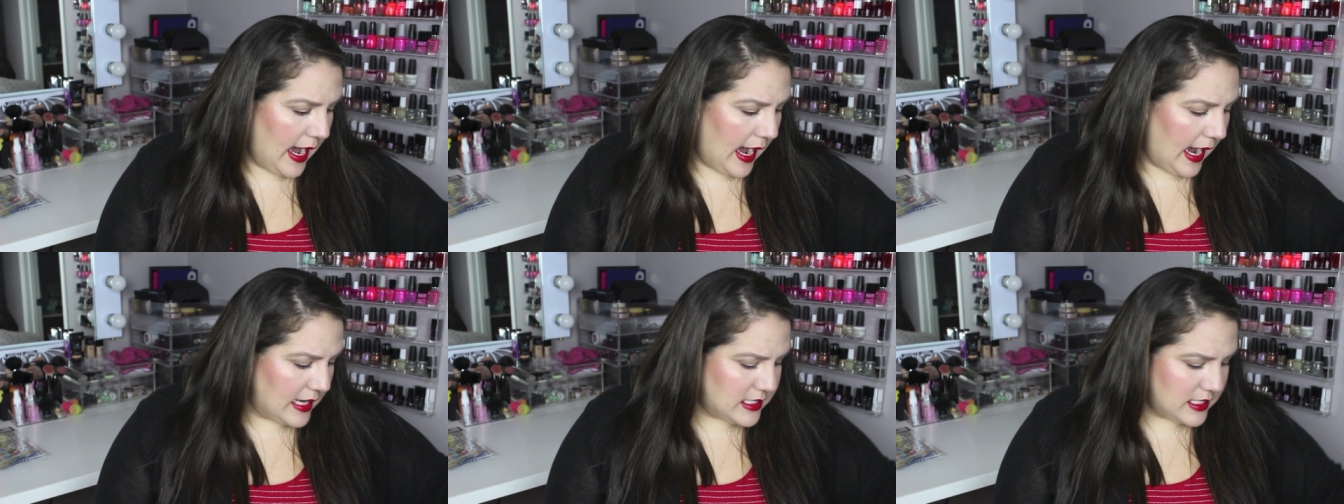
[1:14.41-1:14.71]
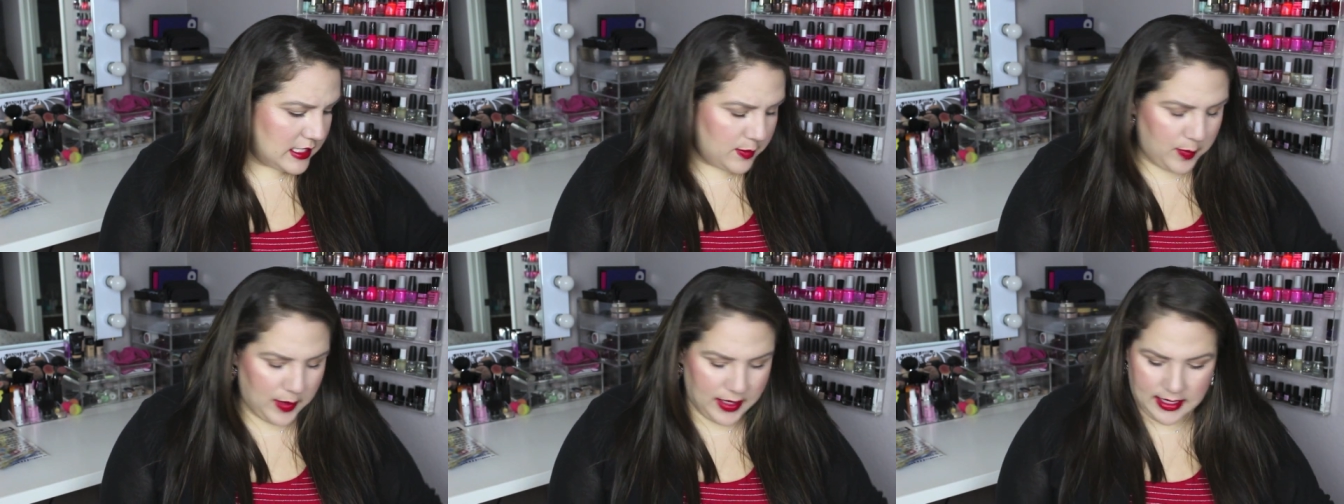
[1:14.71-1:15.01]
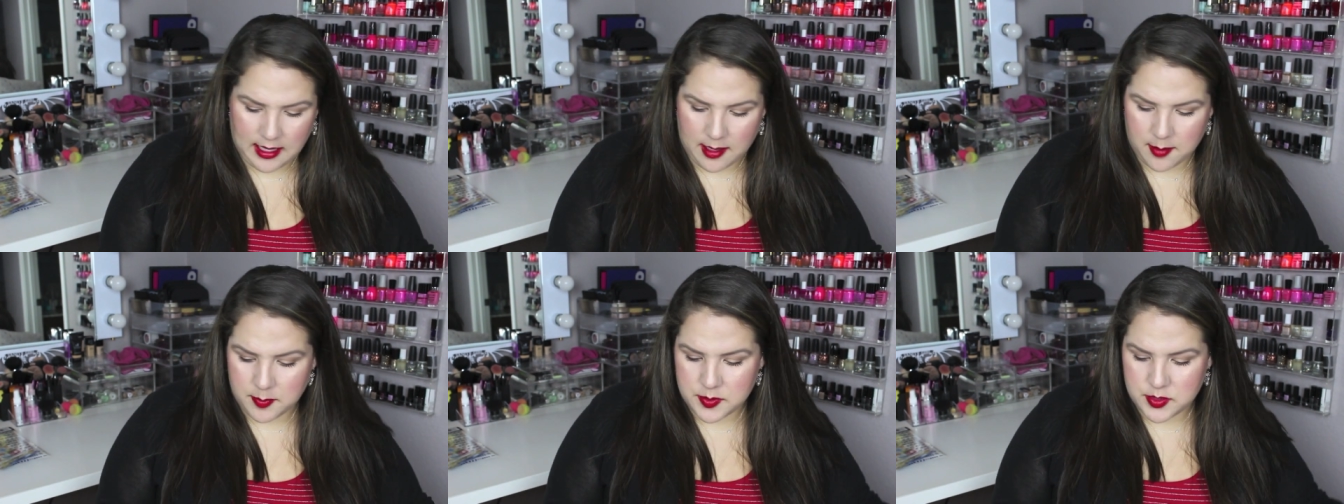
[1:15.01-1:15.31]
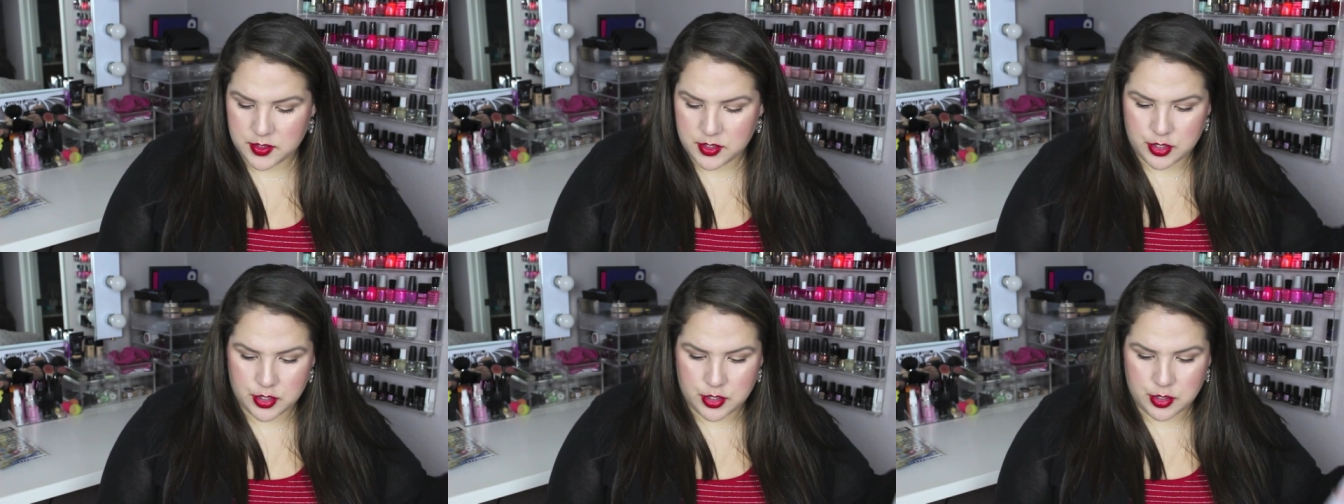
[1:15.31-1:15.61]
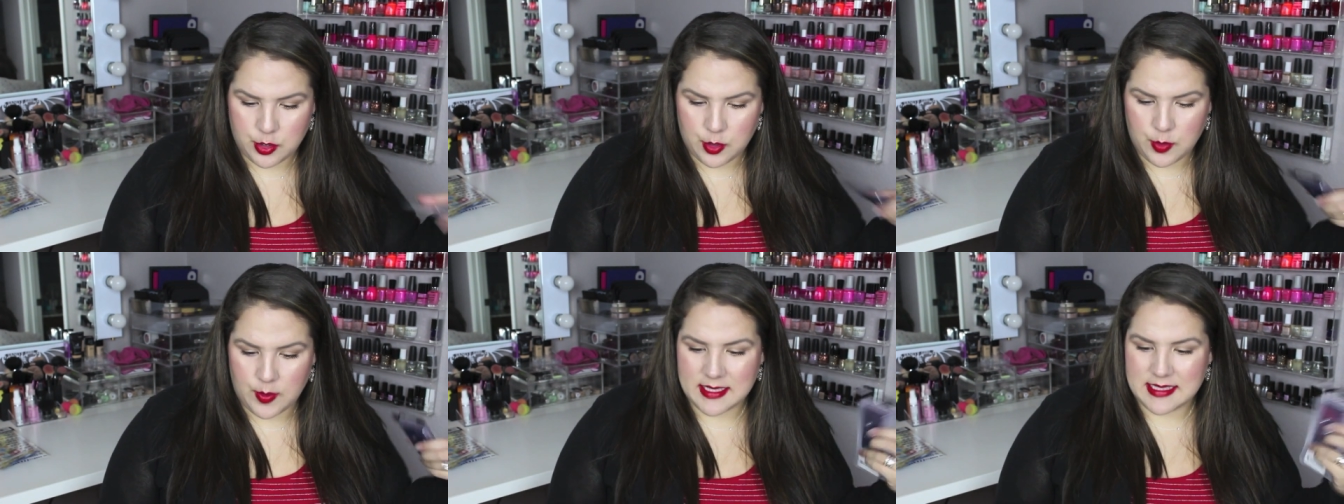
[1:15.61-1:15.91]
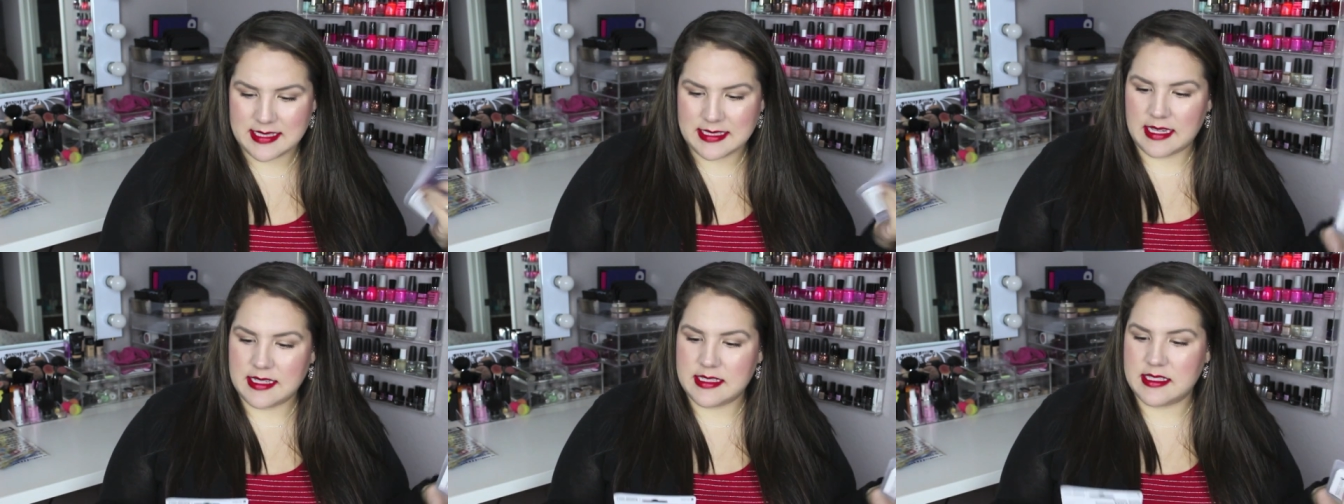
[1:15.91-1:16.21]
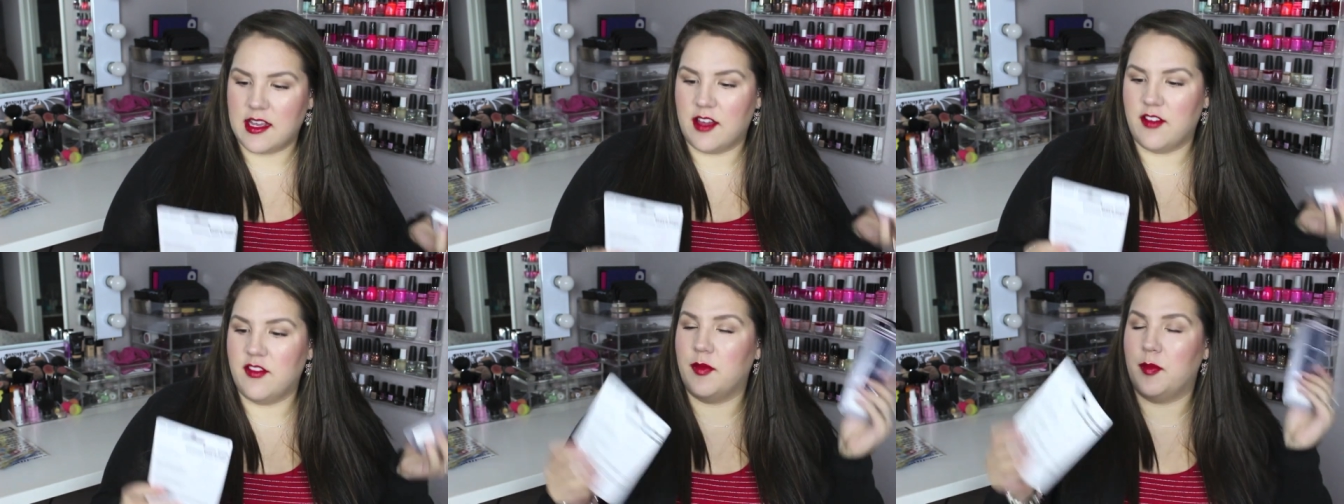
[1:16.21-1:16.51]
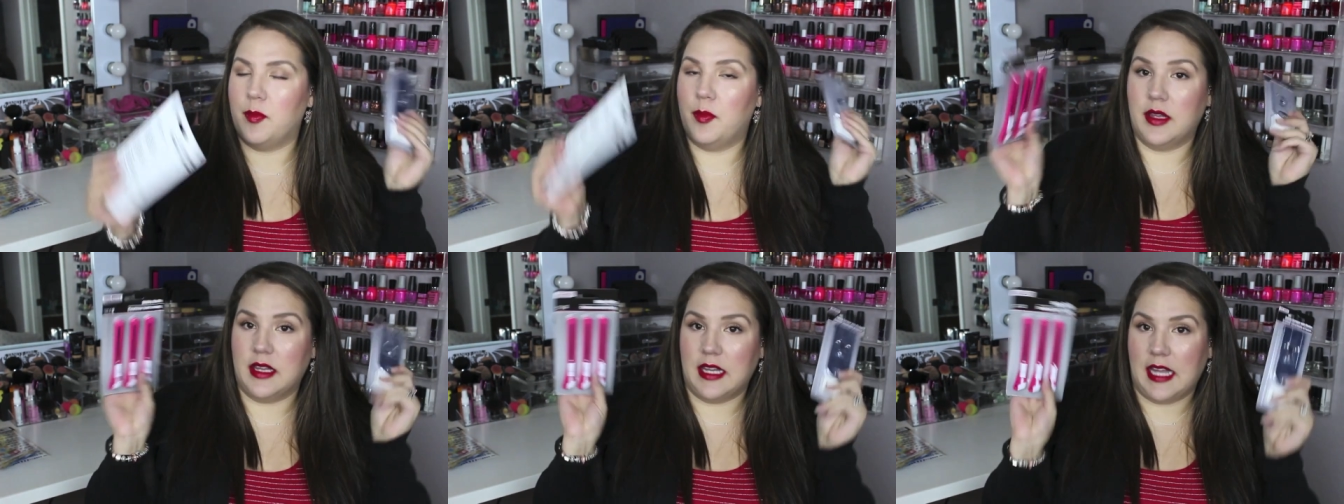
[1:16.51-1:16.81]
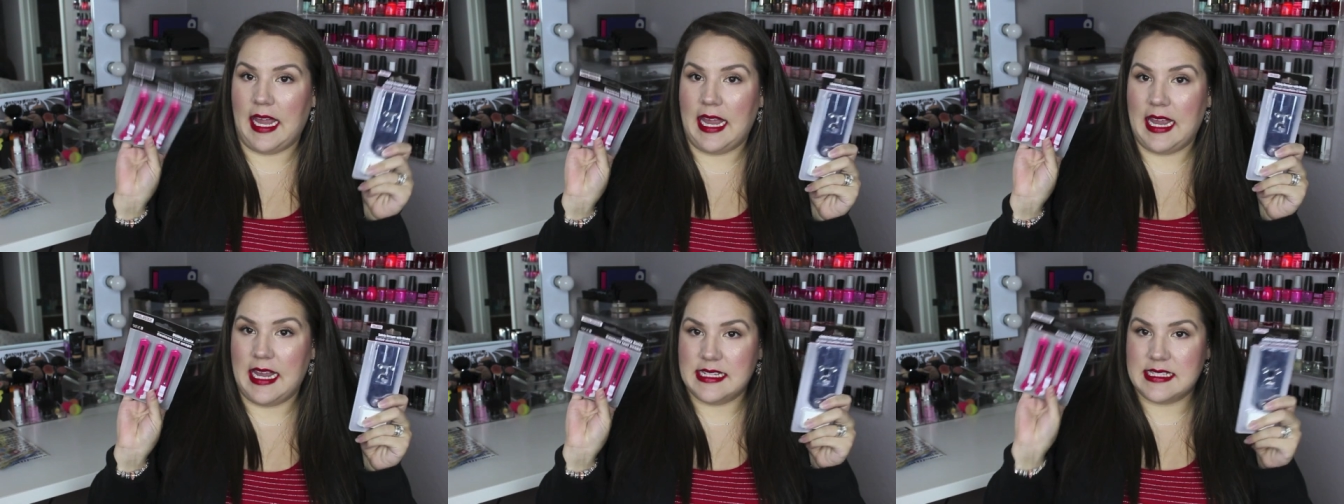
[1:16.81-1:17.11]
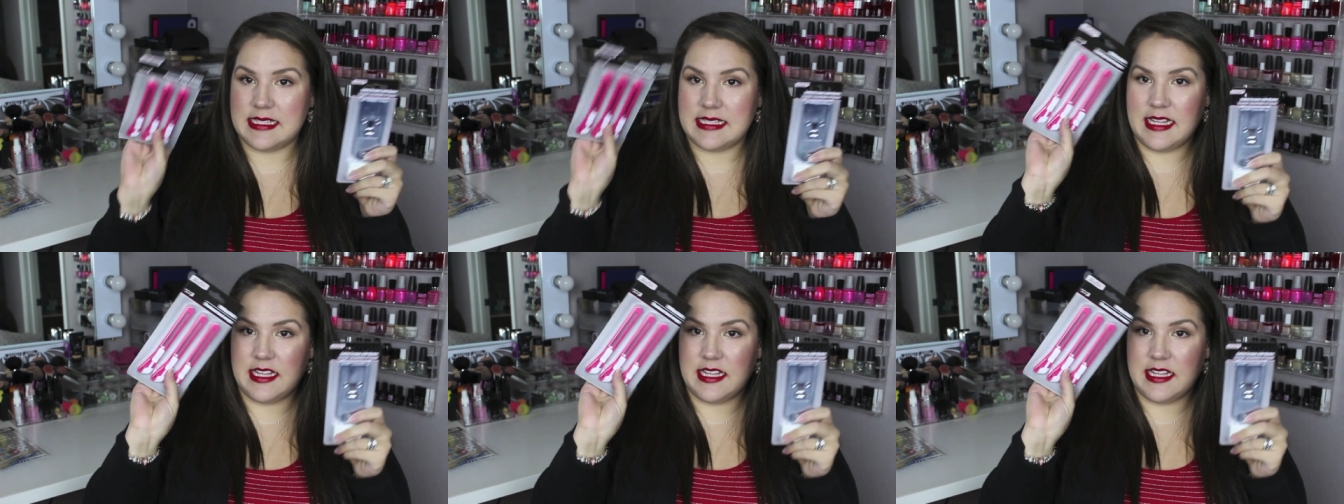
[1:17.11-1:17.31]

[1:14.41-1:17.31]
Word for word: I did pick up two sets of blades.